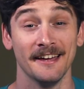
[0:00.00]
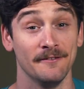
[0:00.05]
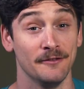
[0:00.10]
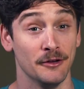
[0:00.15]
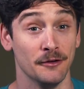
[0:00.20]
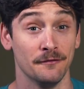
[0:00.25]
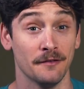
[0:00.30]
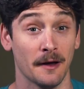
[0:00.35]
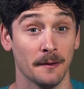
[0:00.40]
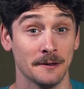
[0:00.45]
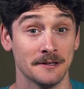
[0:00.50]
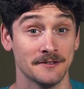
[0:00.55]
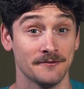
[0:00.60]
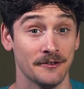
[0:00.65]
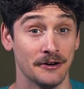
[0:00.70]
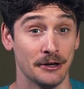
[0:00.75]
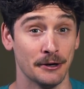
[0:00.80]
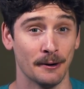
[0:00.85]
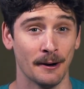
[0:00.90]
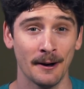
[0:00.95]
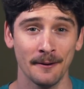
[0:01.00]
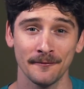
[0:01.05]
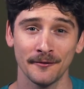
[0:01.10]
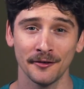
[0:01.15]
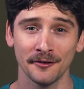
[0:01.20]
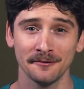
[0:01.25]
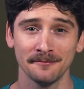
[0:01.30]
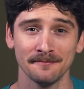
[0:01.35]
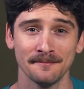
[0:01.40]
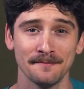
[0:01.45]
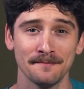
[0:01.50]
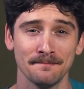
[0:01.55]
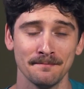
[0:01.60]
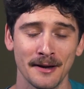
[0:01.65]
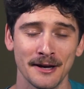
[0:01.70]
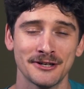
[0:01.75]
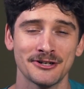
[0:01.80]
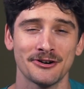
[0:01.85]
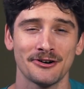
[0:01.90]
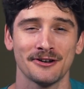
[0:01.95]
If you found this video helpful,
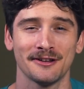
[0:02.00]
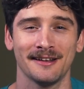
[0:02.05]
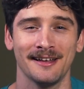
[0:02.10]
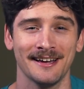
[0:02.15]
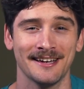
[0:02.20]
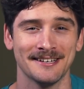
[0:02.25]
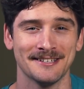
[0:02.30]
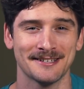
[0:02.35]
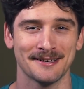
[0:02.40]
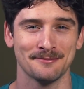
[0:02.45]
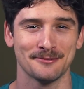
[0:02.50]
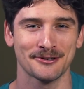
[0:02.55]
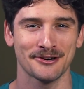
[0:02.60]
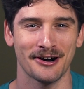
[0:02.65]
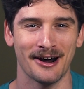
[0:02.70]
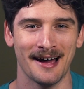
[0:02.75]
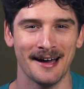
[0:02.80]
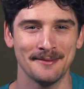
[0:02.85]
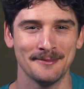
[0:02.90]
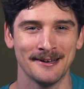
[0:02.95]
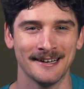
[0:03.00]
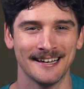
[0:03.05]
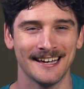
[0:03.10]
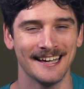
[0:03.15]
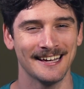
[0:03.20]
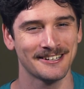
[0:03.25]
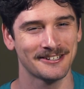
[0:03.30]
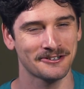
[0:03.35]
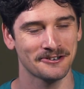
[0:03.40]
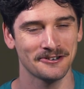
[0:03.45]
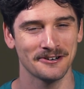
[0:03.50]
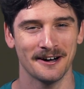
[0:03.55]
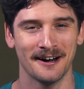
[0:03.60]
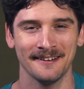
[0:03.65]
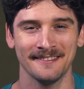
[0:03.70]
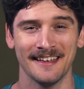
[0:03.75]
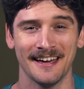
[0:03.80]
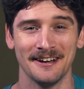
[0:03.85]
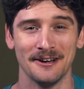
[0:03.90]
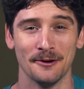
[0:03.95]
make sure to like and subscribe and turn
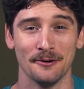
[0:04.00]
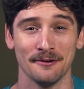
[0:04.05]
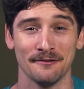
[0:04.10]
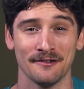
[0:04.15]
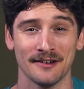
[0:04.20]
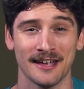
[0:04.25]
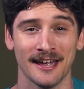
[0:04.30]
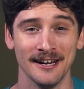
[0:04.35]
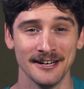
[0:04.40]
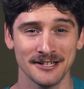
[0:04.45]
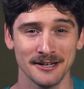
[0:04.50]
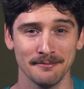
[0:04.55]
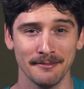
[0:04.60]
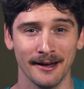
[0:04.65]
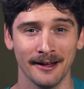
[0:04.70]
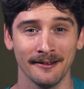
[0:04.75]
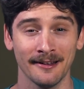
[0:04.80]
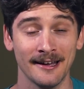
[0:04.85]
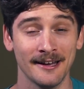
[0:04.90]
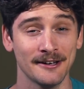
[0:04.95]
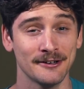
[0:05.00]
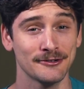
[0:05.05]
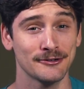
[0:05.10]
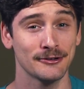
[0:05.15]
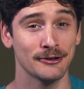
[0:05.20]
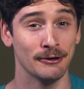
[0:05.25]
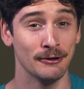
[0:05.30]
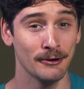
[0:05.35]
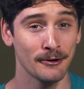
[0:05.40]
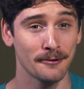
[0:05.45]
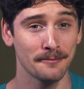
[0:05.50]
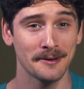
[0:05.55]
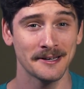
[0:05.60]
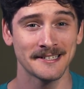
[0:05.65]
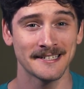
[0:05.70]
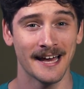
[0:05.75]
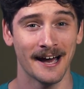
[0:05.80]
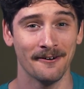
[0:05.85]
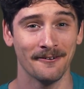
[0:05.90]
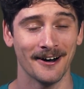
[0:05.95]
on that notification bell so you don't
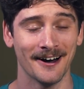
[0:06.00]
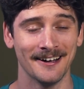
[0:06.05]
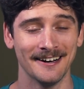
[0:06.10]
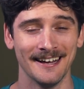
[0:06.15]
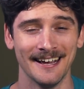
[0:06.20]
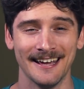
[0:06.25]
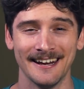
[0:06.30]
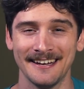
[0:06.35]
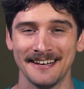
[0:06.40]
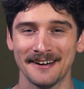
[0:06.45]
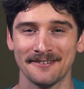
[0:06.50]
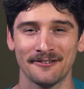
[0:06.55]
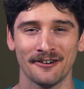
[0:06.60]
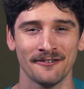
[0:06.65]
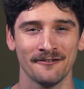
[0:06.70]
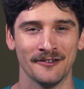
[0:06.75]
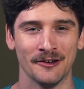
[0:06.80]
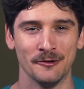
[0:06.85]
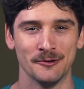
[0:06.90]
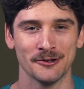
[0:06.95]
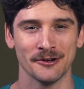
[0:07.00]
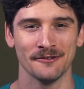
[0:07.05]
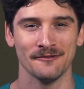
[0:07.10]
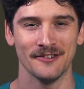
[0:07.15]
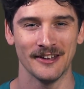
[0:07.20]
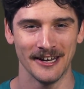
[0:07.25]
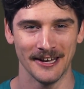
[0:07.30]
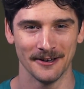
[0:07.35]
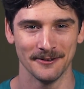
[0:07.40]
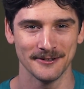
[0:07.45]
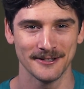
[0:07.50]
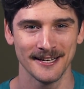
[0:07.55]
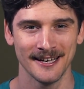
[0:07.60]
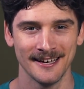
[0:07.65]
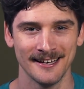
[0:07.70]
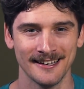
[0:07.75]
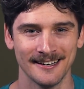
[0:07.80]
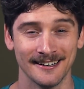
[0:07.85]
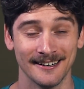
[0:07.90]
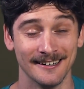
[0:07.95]
miss out on any of our future videos.
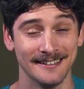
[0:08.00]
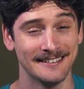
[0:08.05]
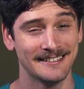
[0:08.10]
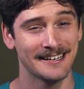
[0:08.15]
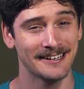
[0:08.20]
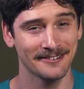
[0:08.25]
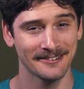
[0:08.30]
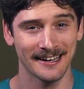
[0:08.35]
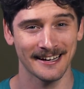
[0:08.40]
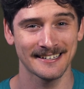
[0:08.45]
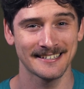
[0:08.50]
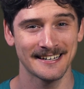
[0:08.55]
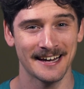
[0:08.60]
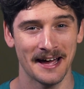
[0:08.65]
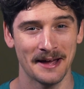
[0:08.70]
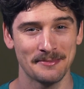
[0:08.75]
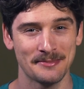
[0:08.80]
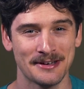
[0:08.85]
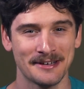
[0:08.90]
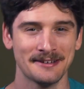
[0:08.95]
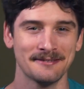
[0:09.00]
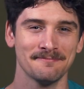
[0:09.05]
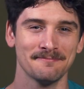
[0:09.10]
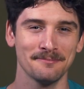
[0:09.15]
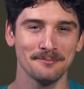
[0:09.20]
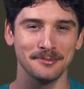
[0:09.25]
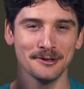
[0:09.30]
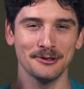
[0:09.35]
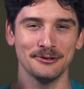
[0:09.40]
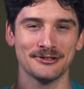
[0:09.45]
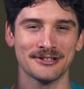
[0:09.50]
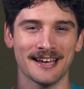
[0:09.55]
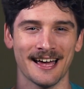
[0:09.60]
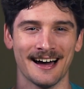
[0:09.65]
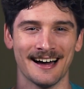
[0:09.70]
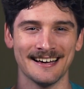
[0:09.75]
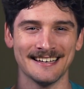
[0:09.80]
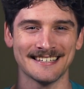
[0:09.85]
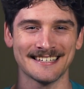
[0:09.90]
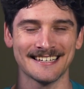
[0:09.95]
Until next time, blue
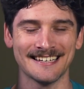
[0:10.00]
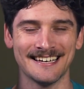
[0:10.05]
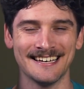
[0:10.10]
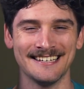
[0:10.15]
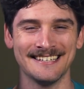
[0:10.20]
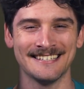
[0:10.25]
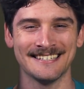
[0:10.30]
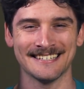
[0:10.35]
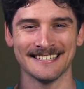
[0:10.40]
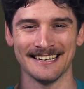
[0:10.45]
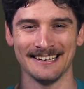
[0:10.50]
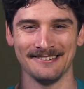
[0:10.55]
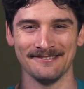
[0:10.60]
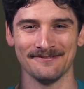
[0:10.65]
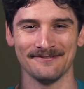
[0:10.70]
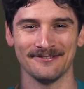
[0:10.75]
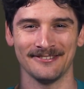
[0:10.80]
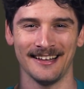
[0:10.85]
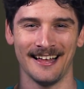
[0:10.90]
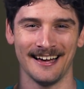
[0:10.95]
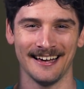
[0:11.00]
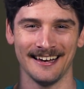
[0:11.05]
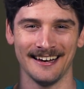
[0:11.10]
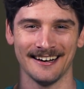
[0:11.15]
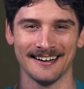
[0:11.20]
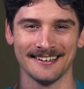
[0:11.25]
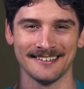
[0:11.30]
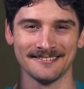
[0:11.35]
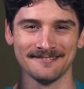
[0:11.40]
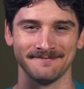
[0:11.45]
skies and safe flying.